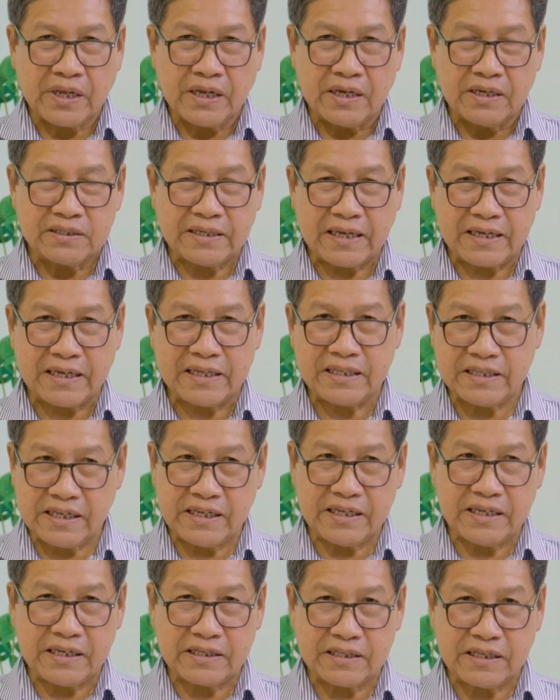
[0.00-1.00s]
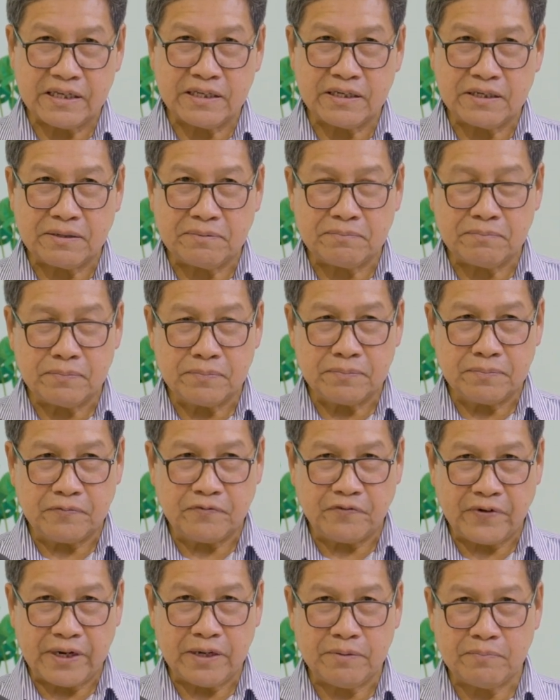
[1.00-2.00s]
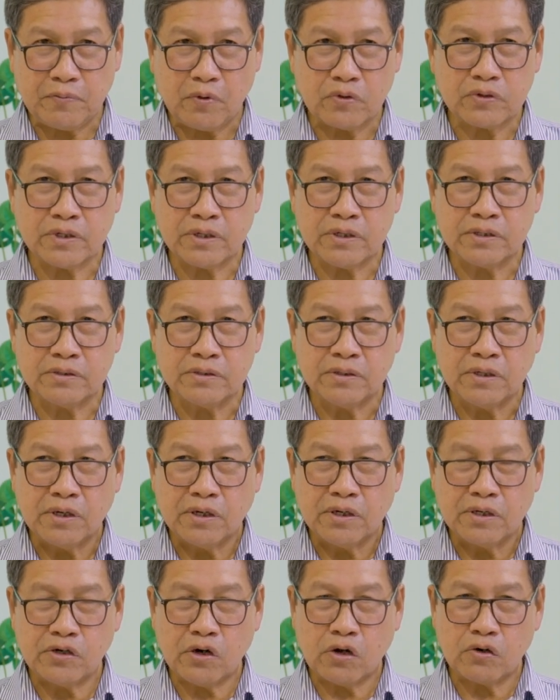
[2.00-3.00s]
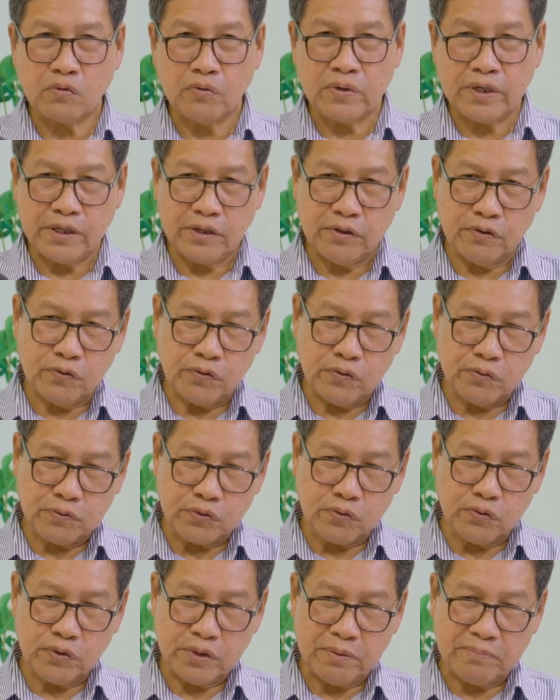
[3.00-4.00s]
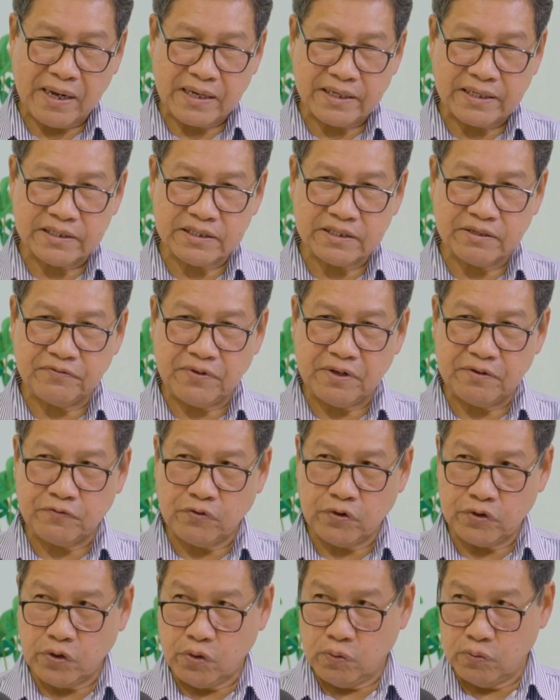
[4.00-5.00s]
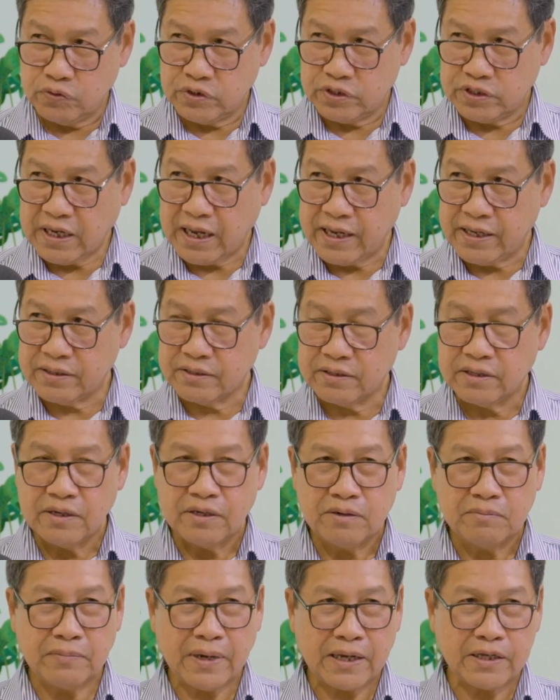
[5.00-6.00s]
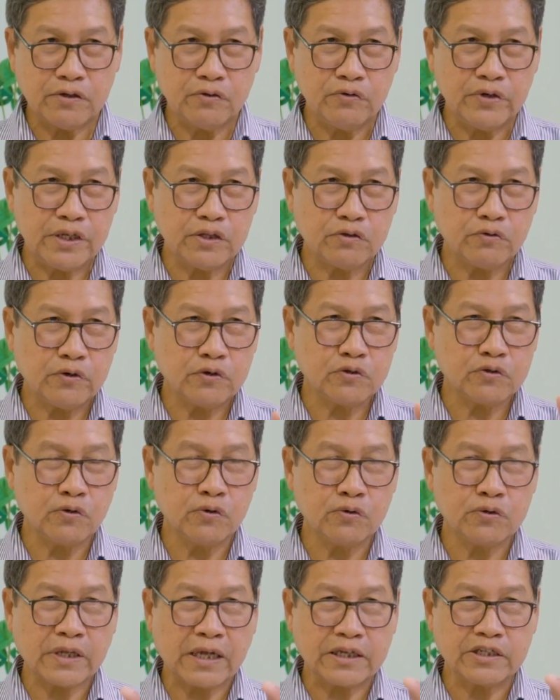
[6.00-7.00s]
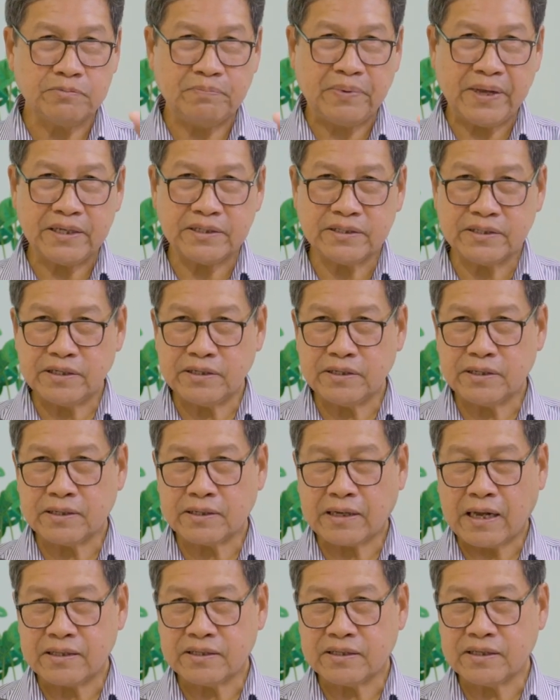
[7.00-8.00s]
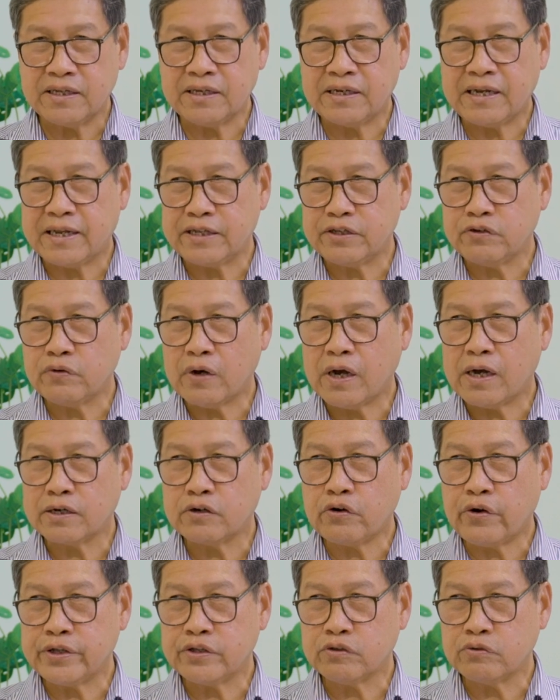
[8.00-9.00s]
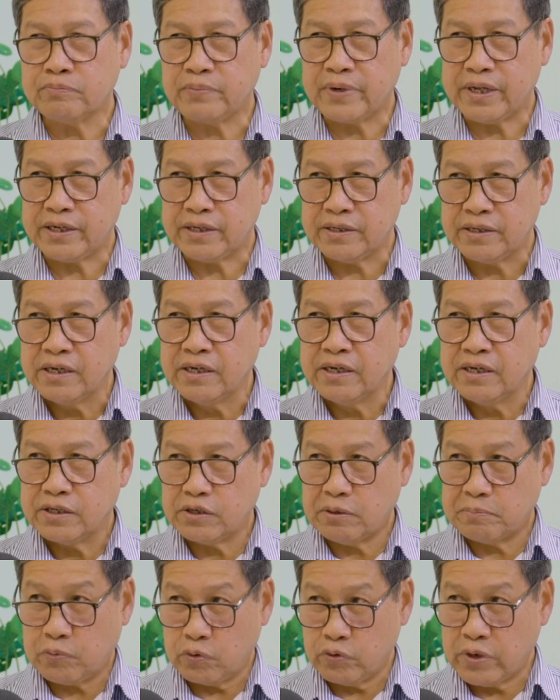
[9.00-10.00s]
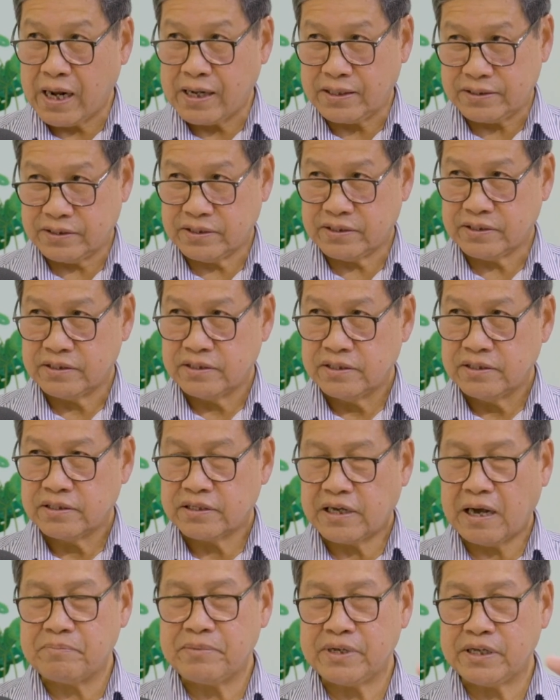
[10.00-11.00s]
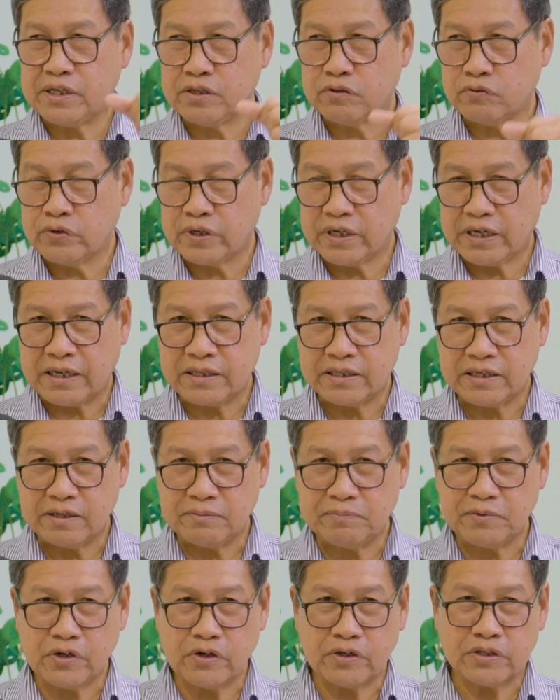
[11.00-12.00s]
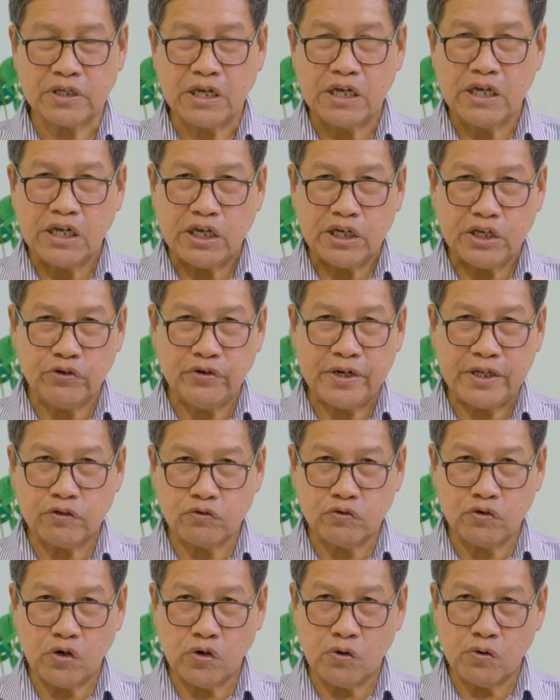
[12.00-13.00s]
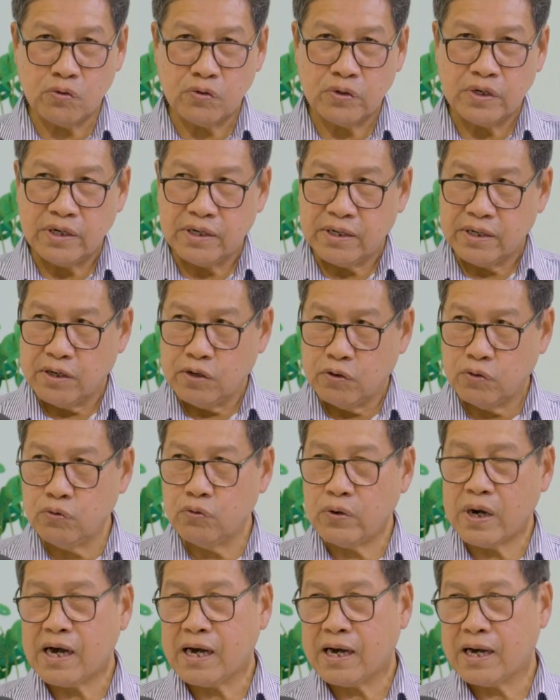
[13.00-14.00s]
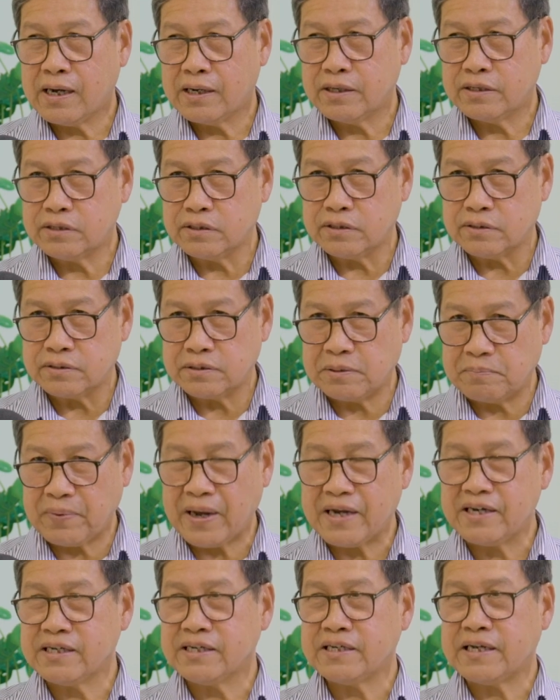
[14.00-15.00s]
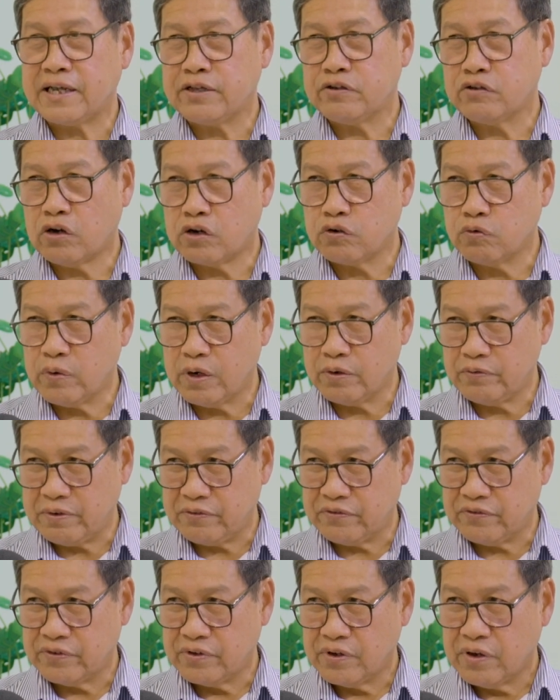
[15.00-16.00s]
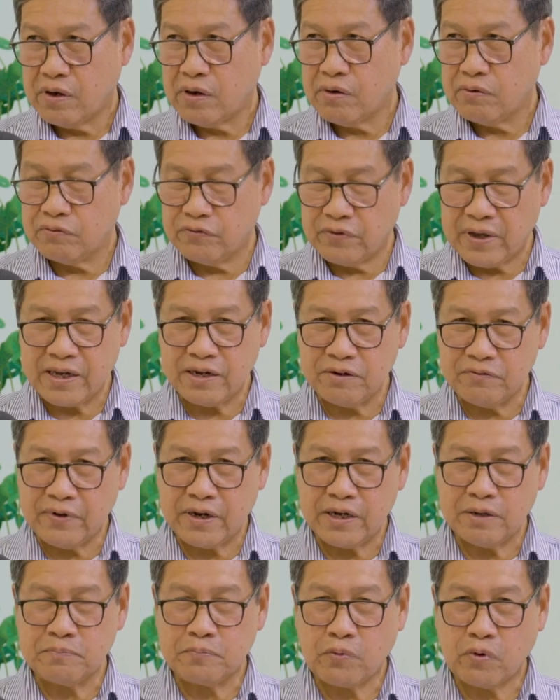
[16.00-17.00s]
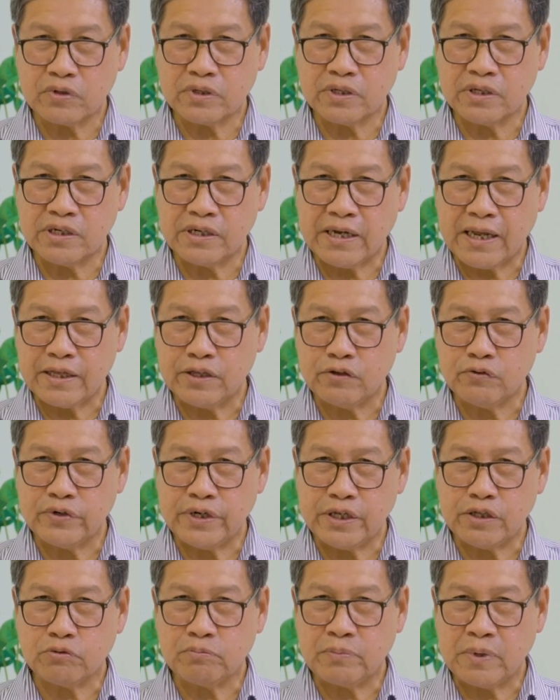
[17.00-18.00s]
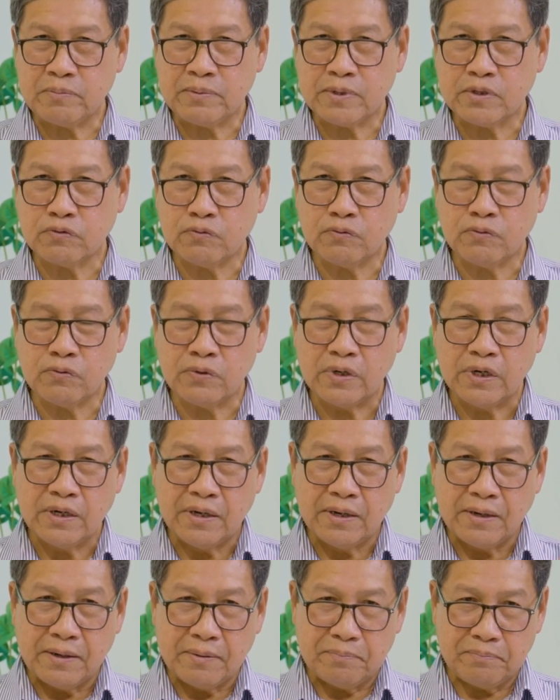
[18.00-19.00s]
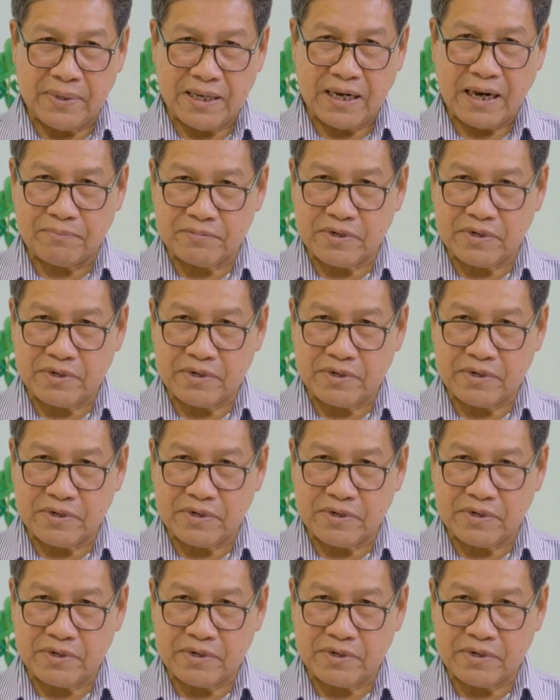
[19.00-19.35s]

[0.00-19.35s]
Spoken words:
Second thing, I think the very important, not only you do the market survey for your own side, but you need to also touch base in the country that you are going to bring the products coming into the country, because you need to know who are the partner that you're going to work with. Very, very important that you need to be able to build up